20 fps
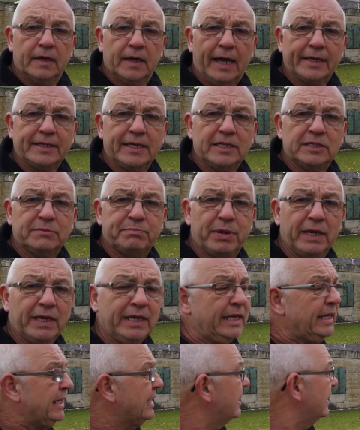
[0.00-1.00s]
At its
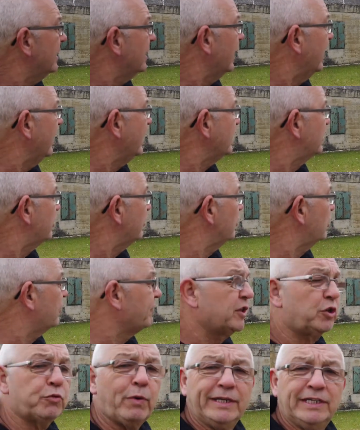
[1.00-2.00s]
peak, it took
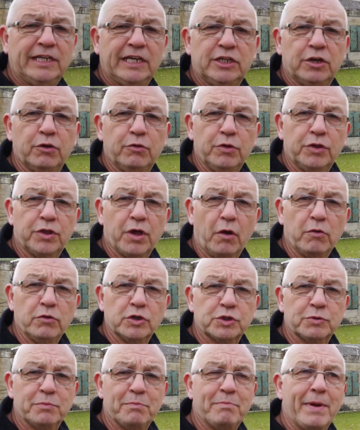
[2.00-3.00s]
over
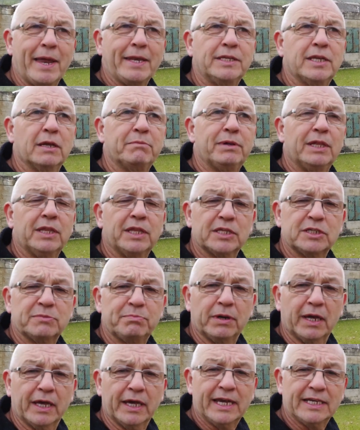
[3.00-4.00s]
22,000 men to build this
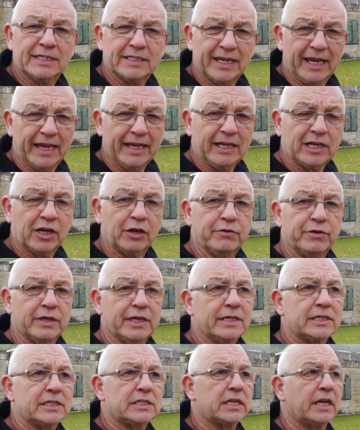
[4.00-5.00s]
place,
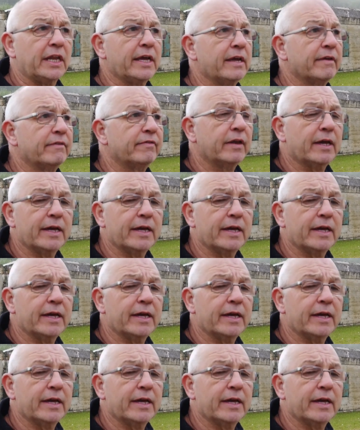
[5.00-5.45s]
including slave